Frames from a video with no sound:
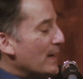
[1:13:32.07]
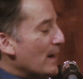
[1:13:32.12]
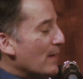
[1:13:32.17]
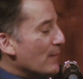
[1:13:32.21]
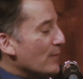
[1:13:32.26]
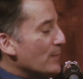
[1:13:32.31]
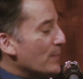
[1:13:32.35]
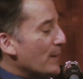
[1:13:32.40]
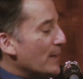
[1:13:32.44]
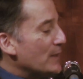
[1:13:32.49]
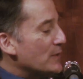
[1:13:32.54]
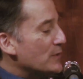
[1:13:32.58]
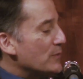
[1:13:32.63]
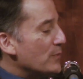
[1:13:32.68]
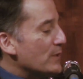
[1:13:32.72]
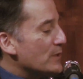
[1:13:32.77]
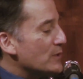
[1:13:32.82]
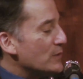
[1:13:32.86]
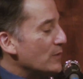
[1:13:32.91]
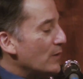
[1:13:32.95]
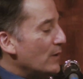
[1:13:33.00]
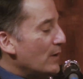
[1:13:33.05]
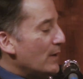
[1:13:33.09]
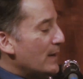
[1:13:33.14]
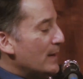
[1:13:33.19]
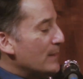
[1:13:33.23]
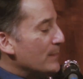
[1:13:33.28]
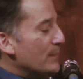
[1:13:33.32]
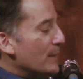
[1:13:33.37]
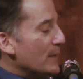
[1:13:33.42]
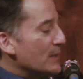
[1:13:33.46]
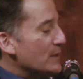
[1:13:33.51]
be governed by Jewish law
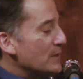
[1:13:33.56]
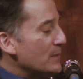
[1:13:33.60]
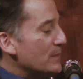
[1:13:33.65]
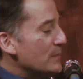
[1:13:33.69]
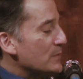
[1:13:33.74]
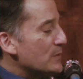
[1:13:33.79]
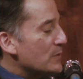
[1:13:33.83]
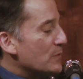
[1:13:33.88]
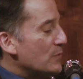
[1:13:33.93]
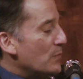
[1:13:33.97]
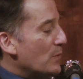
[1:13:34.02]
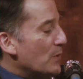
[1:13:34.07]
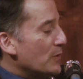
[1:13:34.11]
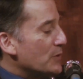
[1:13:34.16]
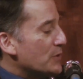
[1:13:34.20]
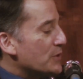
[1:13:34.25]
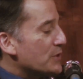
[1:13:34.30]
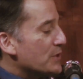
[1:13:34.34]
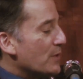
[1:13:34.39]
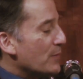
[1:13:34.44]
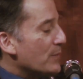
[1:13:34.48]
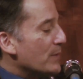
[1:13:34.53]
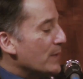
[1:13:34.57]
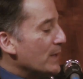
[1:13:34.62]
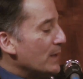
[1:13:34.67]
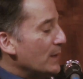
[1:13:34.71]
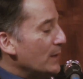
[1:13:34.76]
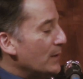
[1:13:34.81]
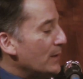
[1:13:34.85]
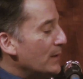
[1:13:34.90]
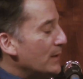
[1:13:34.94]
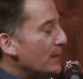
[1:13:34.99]
and Muslims who want
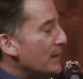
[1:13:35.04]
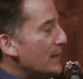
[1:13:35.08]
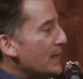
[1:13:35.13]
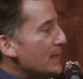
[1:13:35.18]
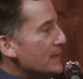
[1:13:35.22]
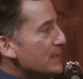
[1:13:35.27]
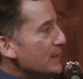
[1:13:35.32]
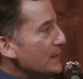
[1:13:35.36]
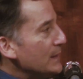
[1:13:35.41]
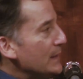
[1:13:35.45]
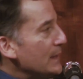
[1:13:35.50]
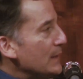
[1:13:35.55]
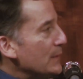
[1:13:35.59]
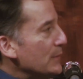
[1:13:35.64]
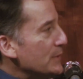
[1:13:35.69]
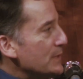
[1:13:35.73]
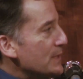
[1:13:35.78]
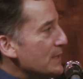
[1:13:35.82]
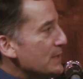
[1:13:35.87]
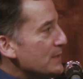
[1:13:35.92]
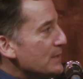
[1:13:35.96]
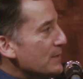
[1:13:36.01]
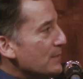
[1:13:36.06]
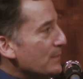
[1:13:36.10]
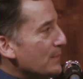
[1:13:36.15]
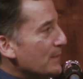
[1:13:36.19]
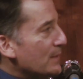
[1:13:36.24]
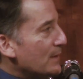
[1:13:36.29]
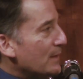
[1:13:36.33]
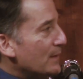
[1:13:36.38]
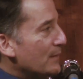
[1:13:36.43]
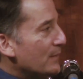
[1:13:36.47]
Sharia law as the legal
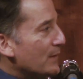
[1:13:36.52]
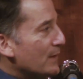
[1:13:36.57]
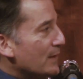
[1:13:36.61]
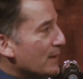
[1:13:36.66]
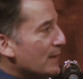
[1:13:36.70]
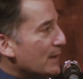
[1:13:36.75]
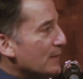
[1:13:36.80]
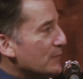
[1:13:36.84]
system of their